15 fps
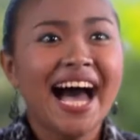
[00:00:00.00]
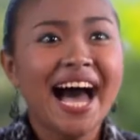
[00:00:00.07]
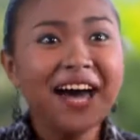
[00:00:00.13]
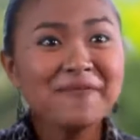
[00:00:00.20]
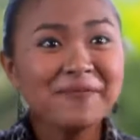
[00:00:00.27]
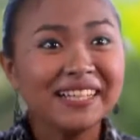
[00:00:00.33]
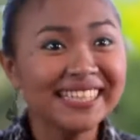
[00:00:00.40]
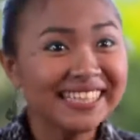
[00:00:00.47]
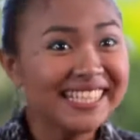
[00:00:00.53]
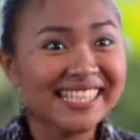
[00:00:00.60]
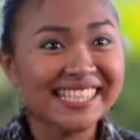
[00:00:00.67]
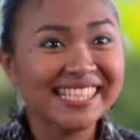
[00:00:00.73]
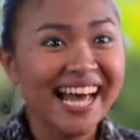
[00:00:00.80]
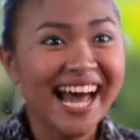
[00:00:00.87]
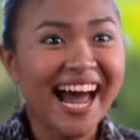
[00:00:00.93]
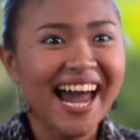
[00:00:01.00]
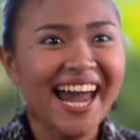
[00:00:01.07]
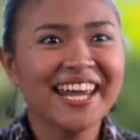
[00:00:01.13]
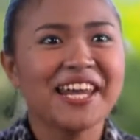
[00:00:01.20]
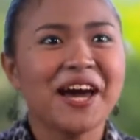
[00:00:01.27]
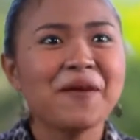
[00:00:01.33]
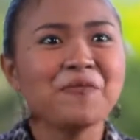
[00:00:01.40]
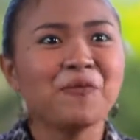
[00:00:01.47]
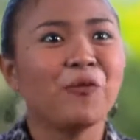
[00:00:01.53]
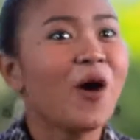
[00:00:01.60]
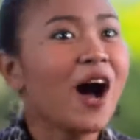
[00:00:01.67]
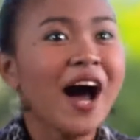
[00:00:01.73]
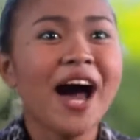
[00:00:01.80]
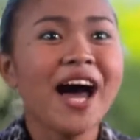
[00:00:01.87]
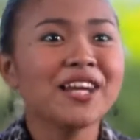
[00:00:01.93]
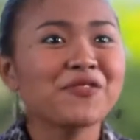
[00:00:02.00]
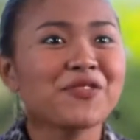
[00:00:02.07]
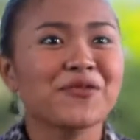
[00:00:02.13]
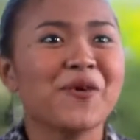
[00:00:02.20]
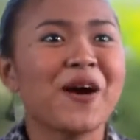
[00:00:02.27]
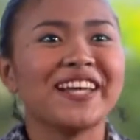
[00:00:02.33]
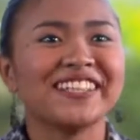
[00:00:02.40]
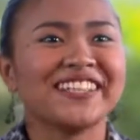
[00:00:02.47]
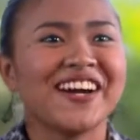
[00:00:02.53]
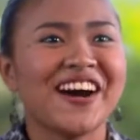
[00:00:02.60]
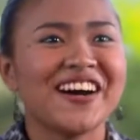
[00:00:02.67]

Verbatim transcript: I'm Alisah, and I'm one of the wild